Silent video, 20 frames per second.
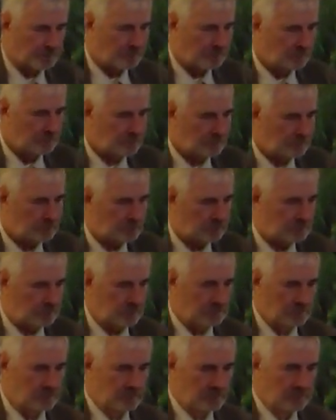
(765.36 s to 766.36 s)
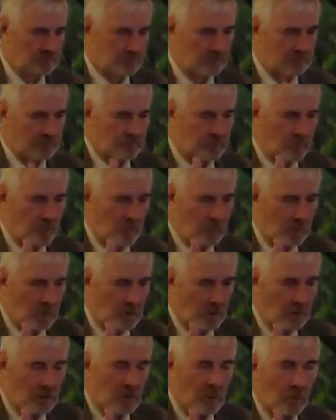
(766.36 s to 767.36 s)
Nothing is said.